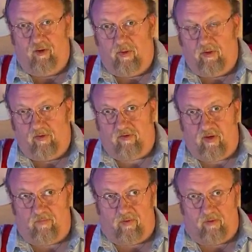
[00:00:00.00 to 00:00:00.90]
you can
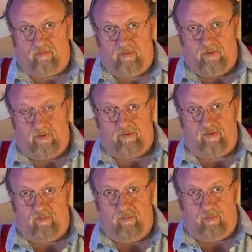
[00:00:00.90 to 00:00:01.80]
discover uh,
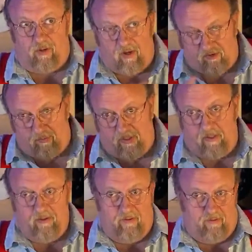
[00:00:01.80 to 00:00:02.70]

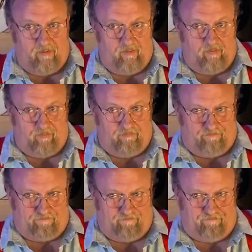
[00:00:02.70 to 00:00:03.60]
possibly
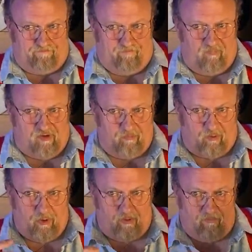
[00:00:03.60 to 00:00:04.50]
some
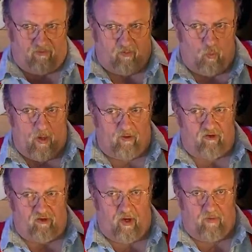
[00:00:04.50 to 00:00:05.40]
good, some well
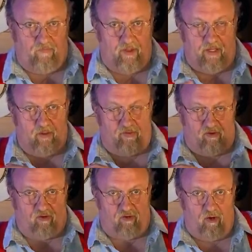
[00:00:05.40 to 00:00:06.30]
shot videos
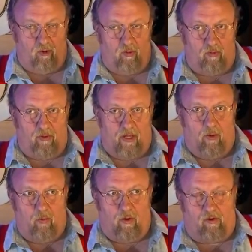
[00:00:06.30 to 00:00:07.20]
that show
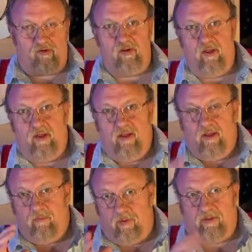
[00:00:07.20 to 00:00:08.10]
how it works.
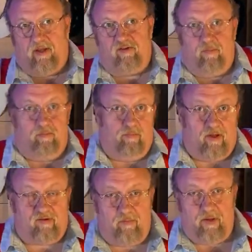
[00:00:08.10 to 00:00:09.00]
But that's the
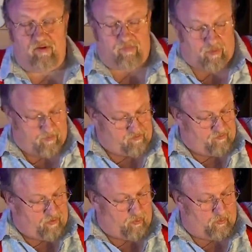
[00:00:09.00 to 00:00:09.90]
that's the basic premise
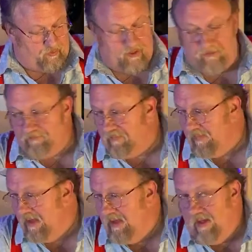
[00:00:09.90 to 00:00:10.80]
of the whole thing.
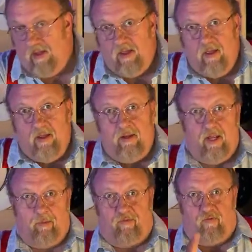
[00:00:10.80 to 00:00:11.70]

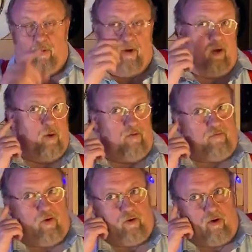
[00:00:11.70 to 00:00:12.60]
Now, before we go any
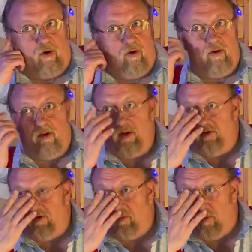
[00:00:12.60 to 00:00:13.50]
further, I
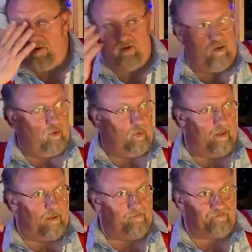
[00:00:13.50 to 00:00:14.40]
just want to
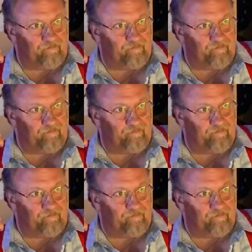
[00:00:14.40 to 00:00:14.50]
uh,